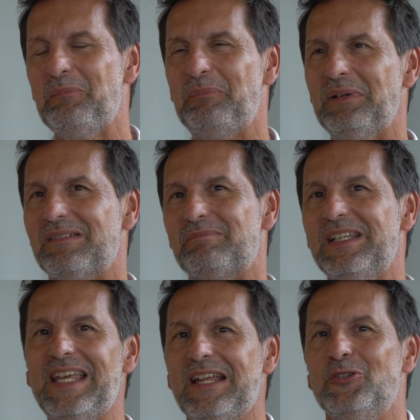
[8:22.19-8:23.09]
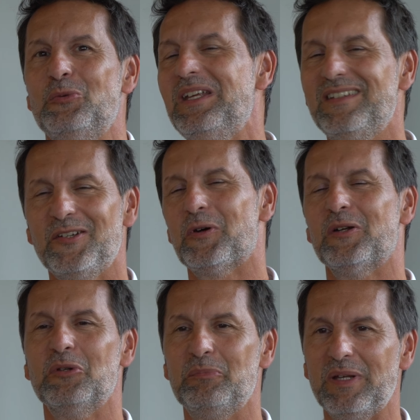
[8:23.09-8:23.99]
but again, you meet
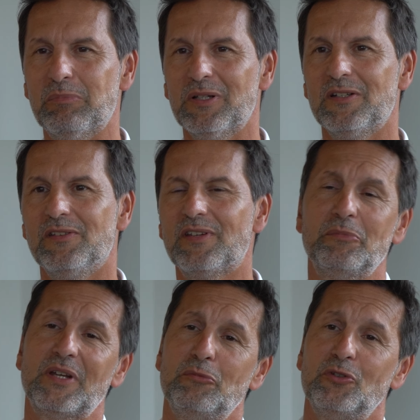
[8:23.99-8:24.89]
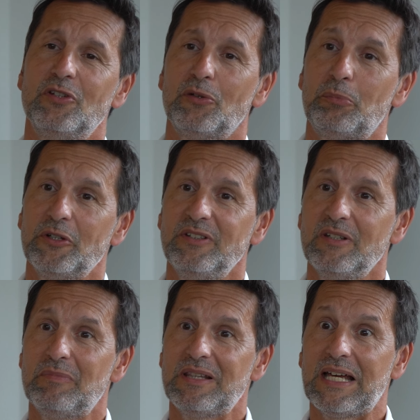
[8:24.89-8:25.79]
incredible people, and sometimes you're
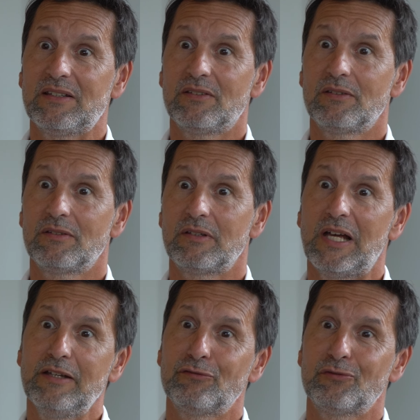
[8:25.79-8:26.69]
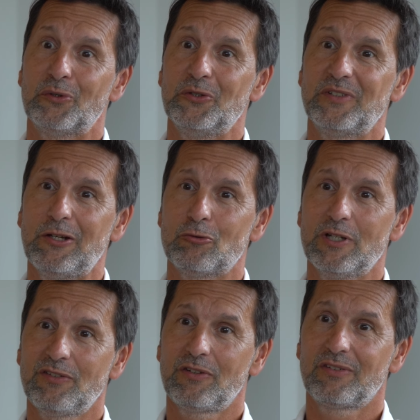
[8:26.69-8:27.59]
disappointed, but that's life. When you take
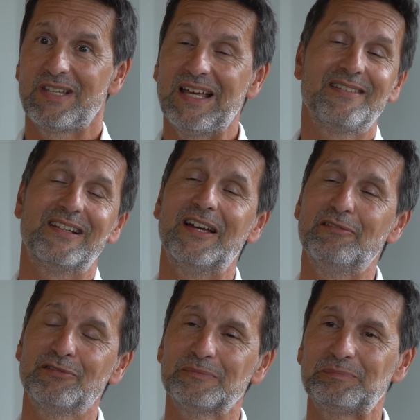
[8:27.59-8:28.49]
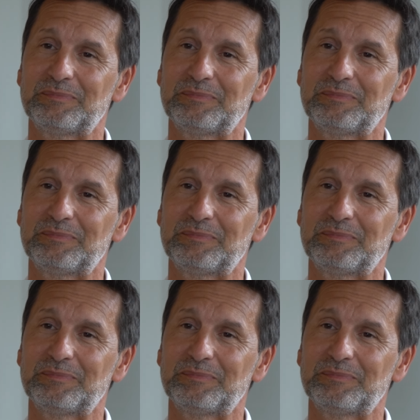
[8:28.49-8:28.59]
risks, that's life.